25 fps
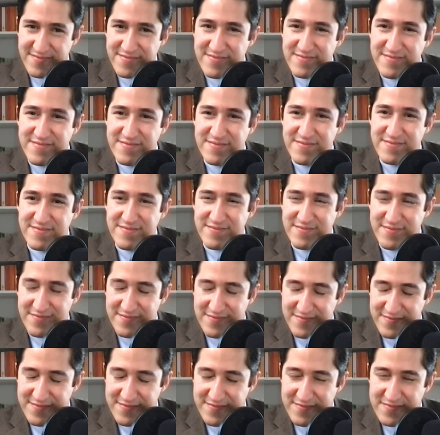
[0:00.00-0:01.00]

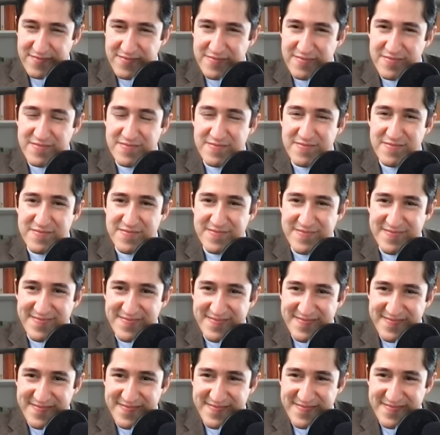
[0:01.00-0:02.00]

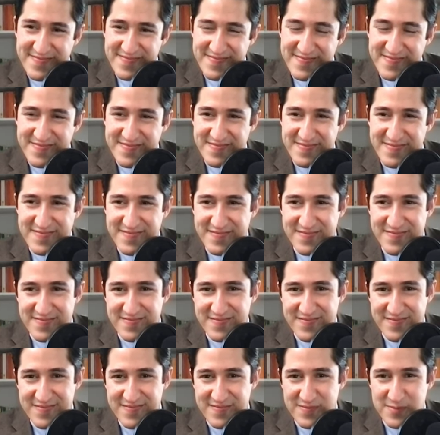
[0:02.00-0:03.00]

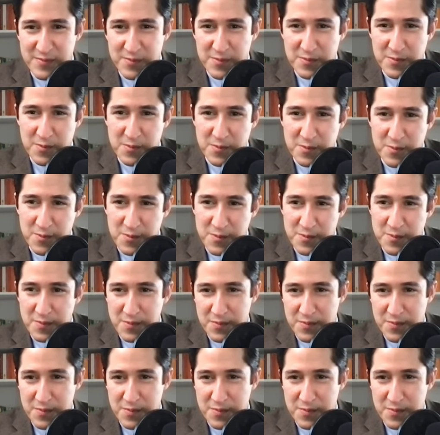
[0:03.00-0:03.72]
This person isn't speaking.